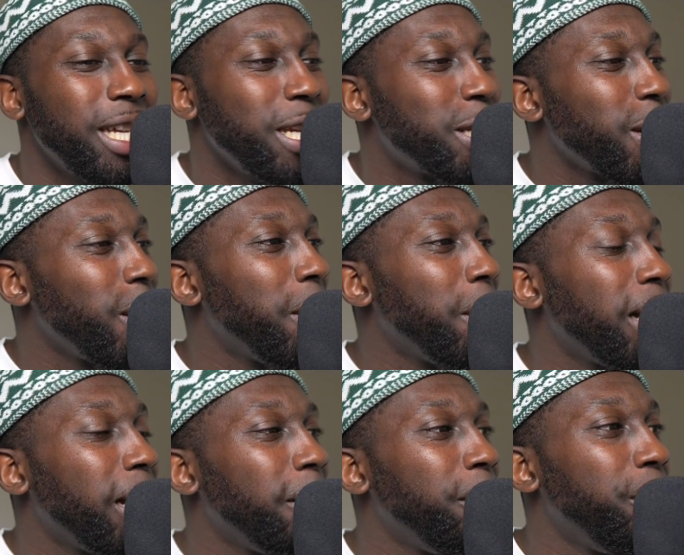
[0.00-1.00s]
So
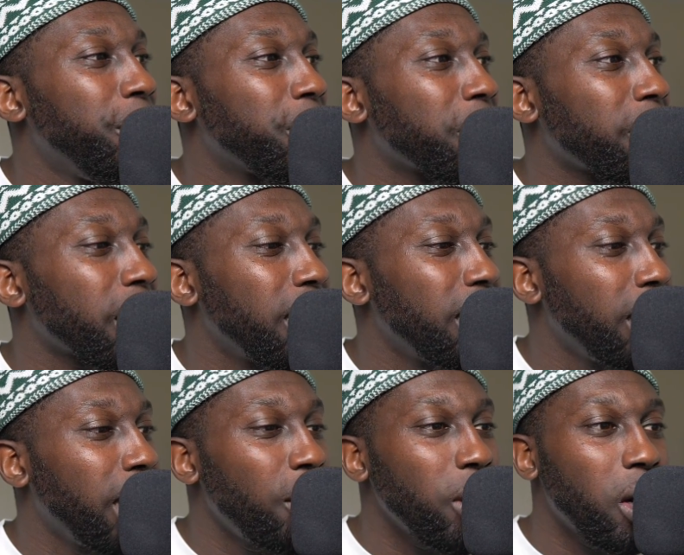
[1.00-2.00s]
um,
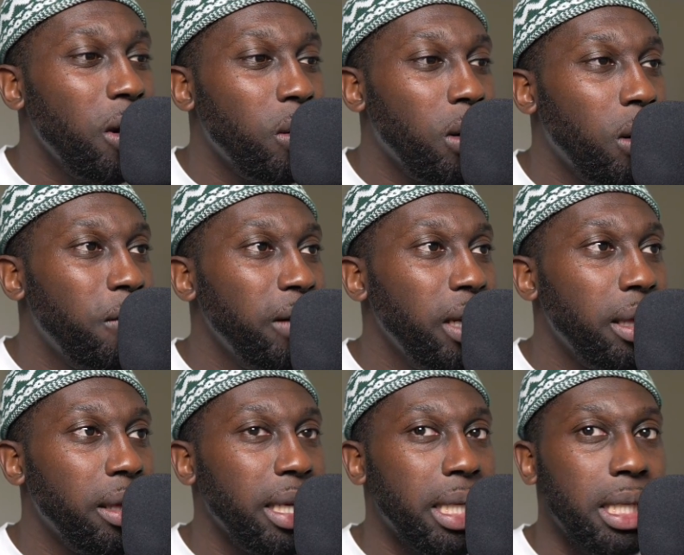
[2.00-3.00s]
there we go. Hopefully
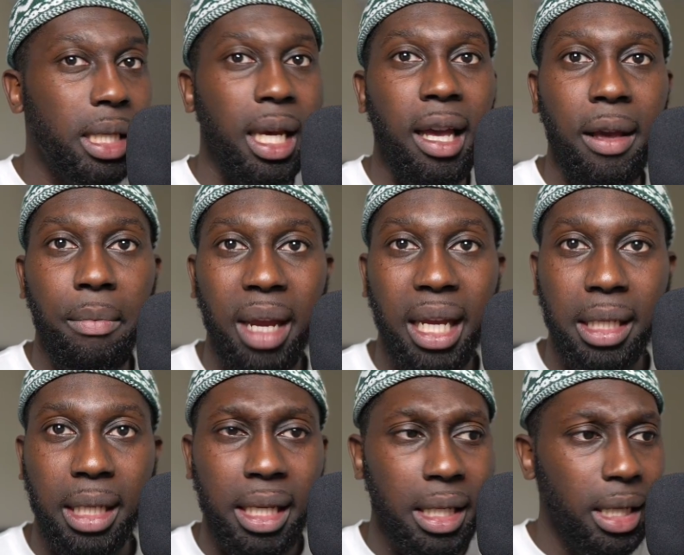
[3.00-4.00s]
this uh, made
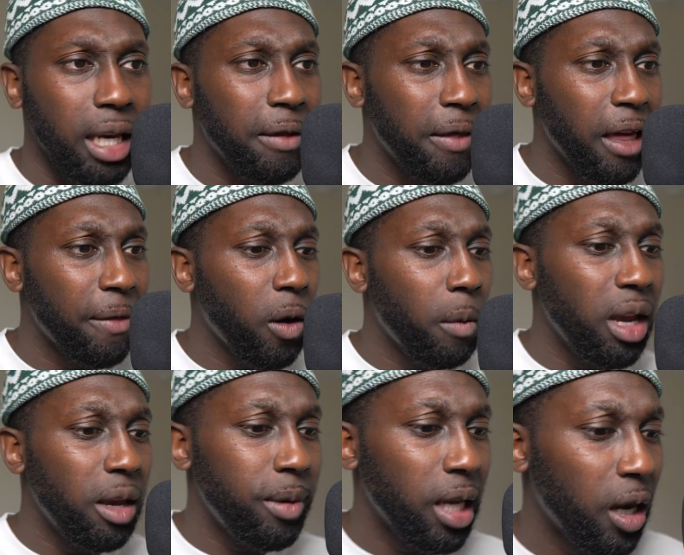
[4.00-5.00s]
sense. I, th I, thought
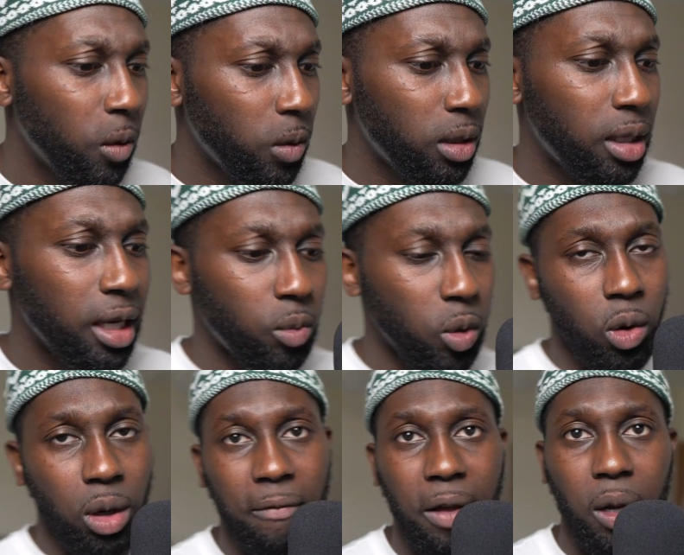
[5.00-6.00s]
maybe I would uh,
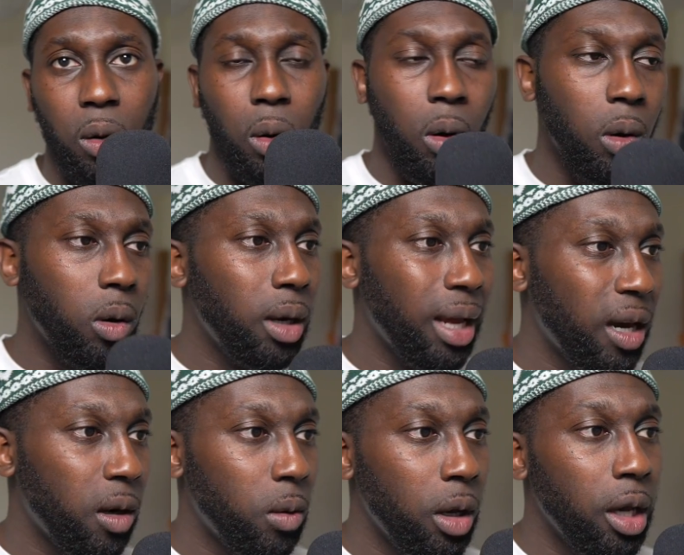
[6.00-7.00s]
record a video on
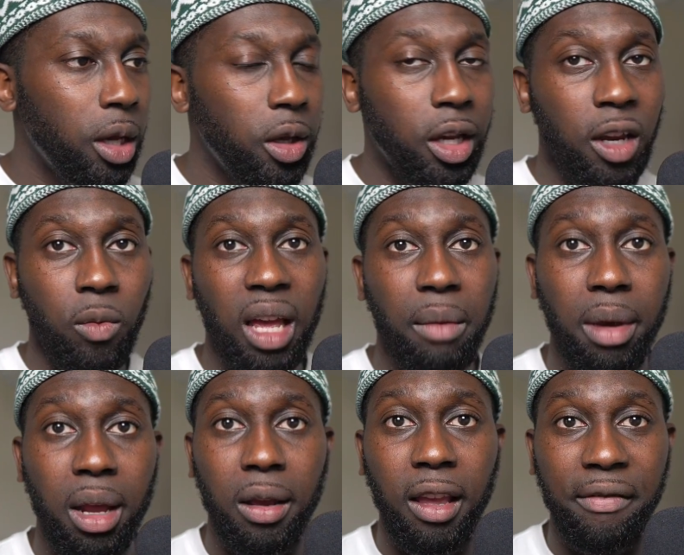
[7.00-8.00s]
how you can write
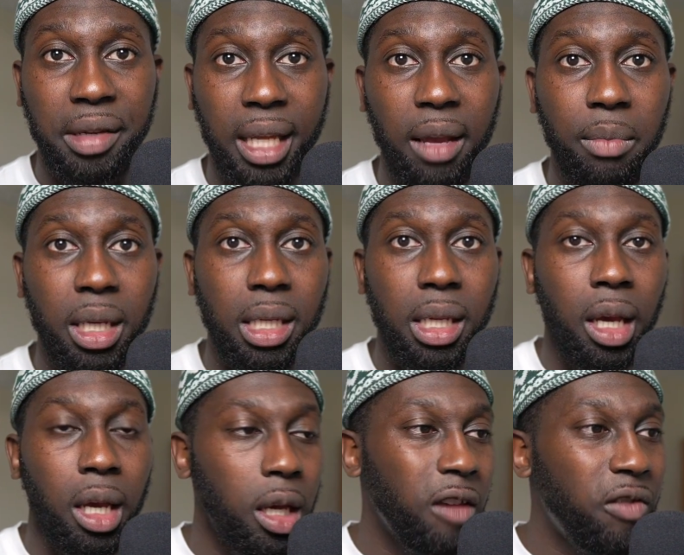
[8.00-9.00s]
better if statements.
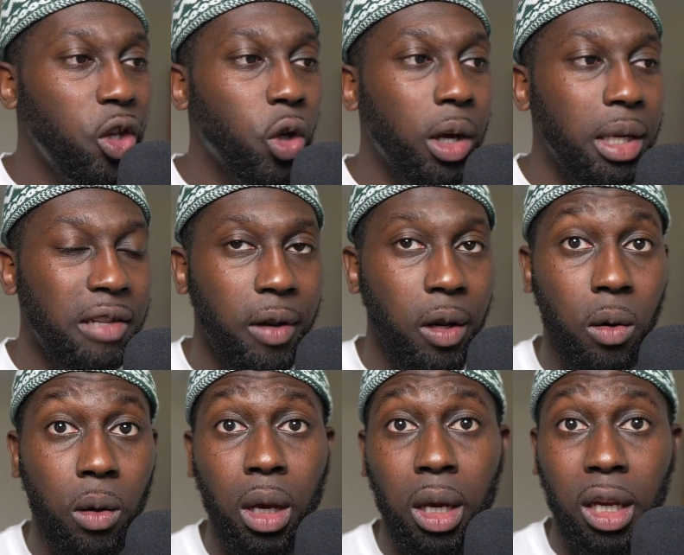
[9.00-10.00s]
If you enjoyed this
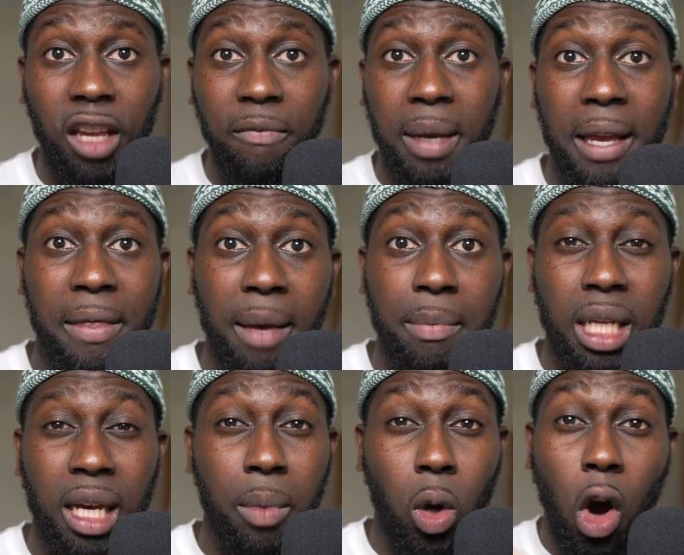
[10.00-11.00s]
video, give me a thumbs
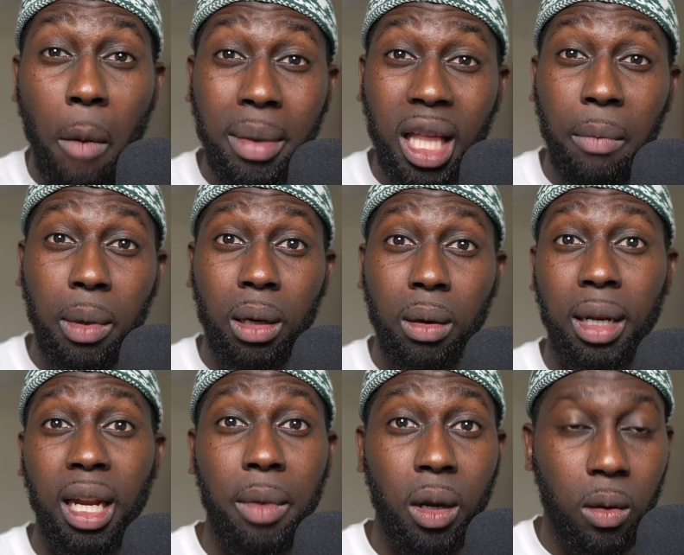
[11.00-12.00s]
up, comment down below
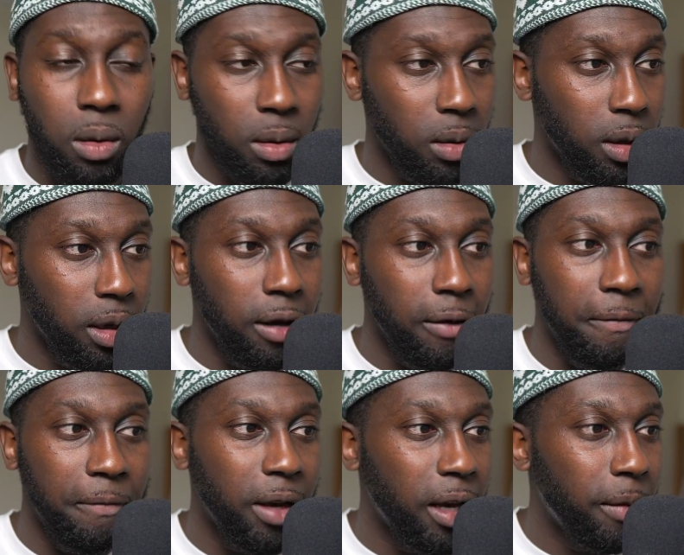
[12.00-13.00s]
and let me know
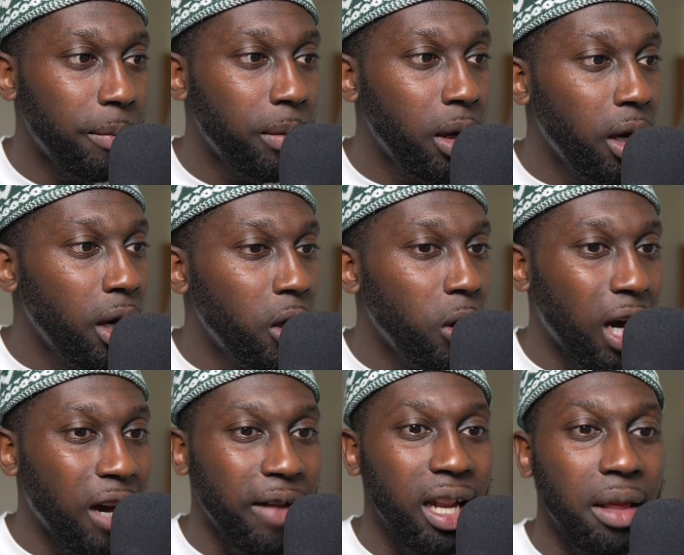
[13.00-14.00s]
if um, you
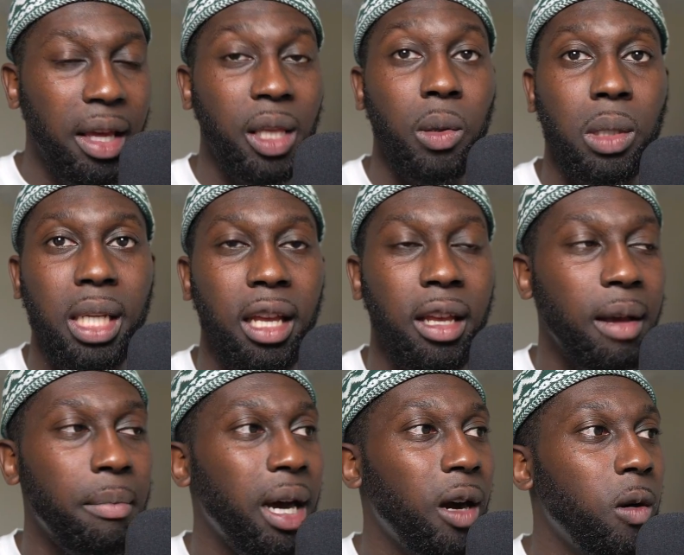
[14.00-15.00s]
have anything to say
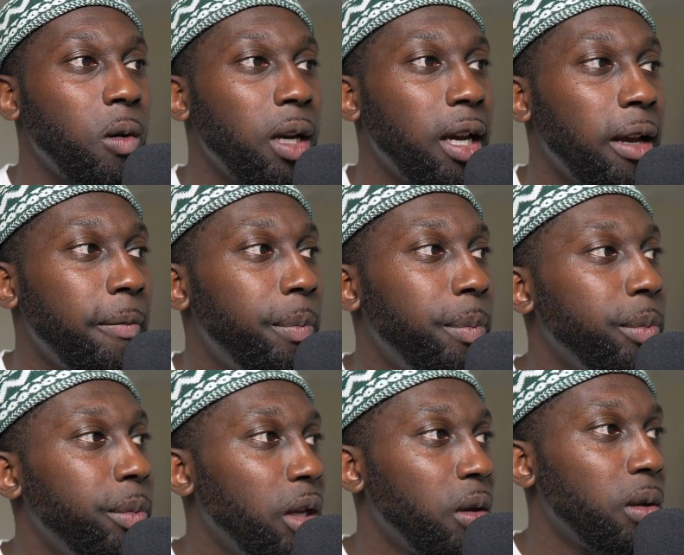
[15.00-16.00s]
about um,
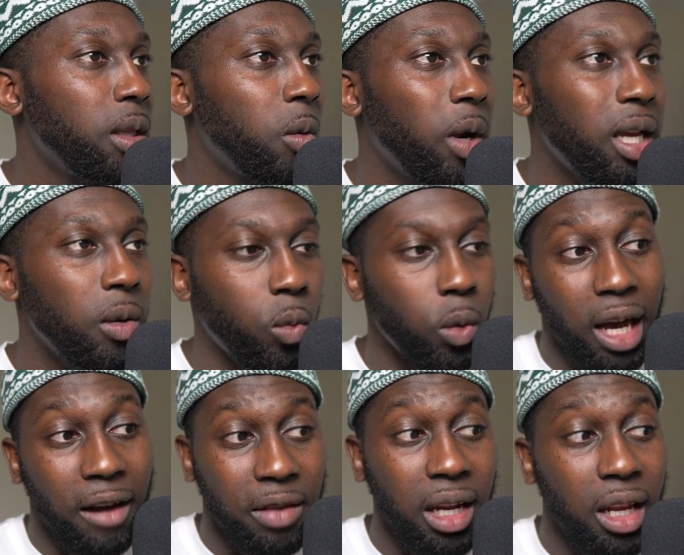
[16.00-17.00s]
you know the way
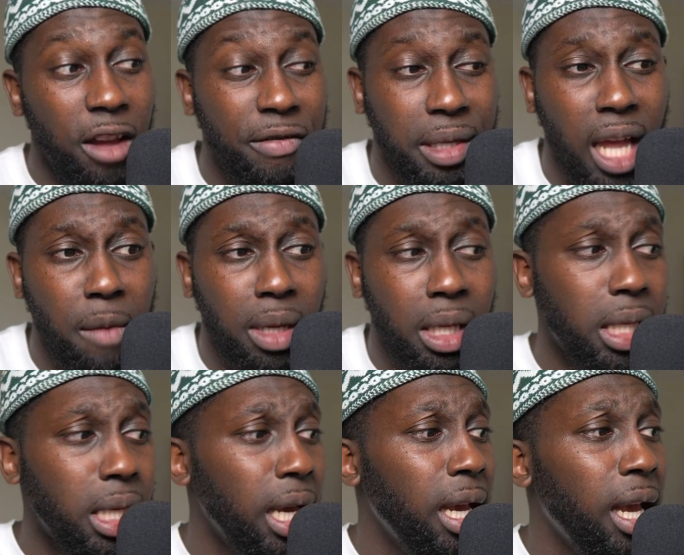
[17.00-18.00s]
I've done if
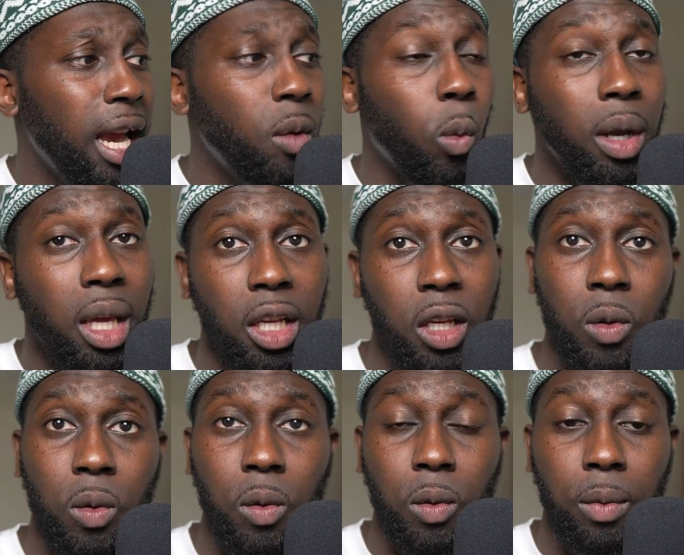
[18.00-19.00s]
statements and whether
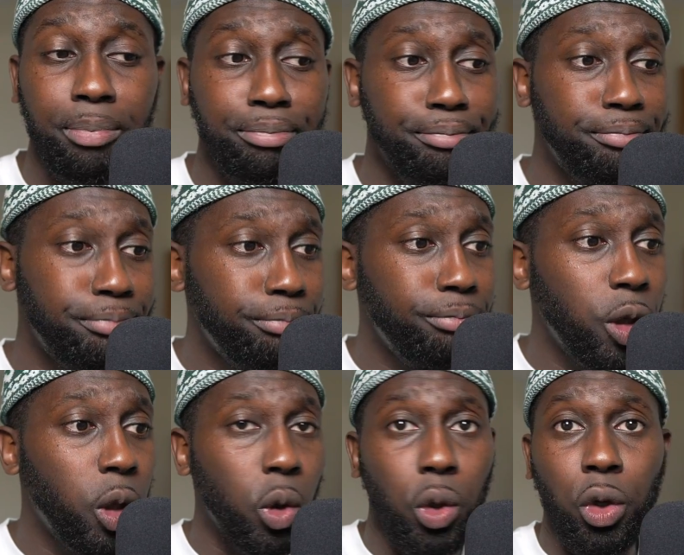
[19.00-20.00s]
you
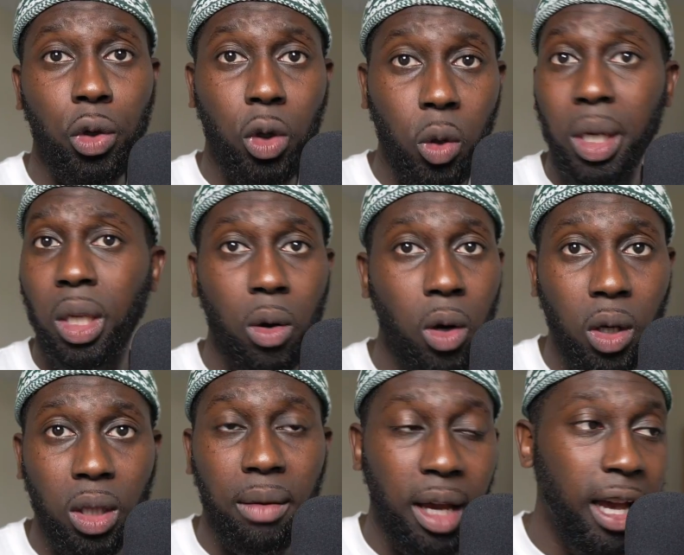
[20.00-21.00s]
you you do it or not.